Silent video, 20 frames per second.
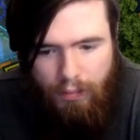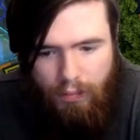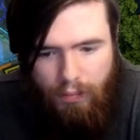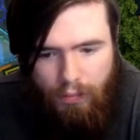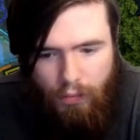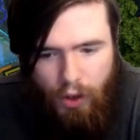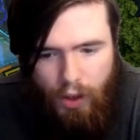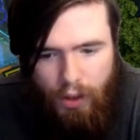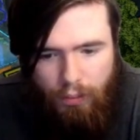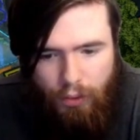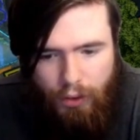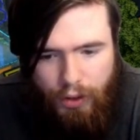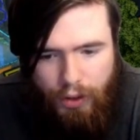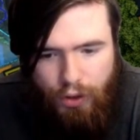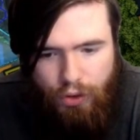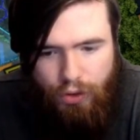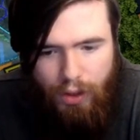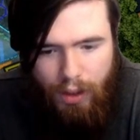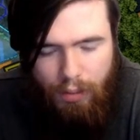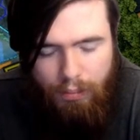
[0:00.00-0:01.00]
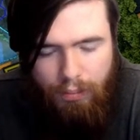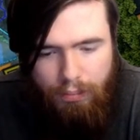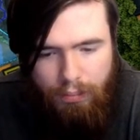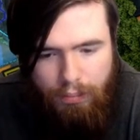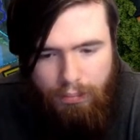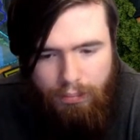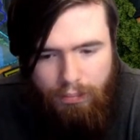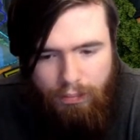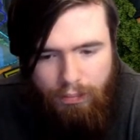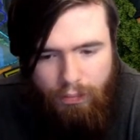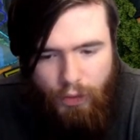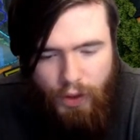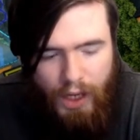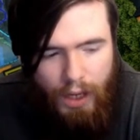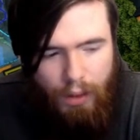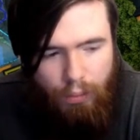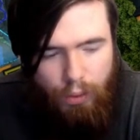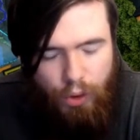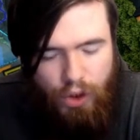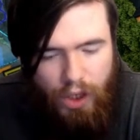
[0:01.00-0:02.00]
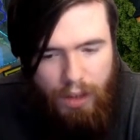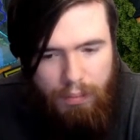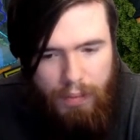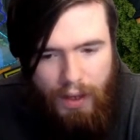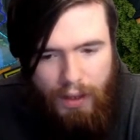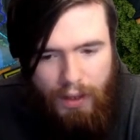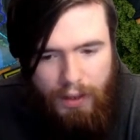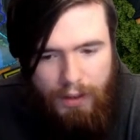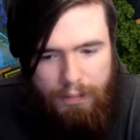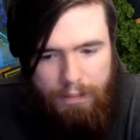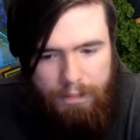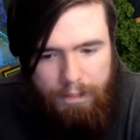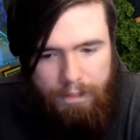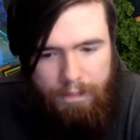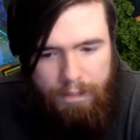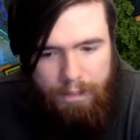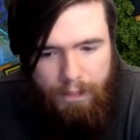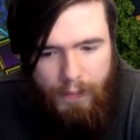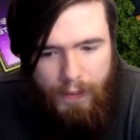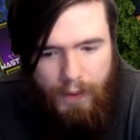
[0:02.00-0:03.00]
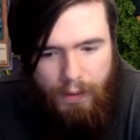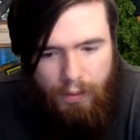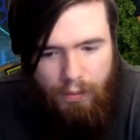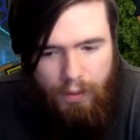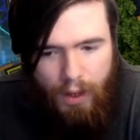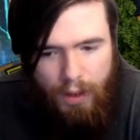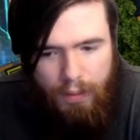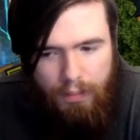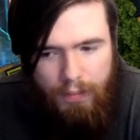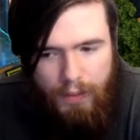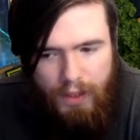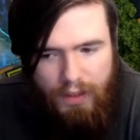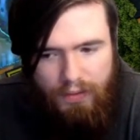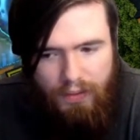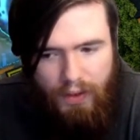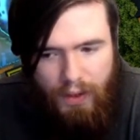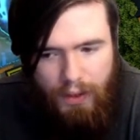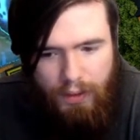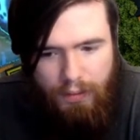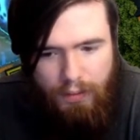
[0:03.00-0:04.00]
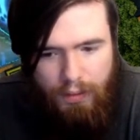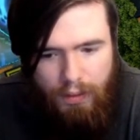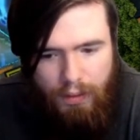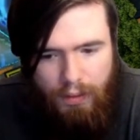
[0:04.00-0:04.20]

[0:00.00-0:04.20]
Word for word: Right, we're going to drop... Mm, yeah, we'll drop Mally. Okay, that's fine.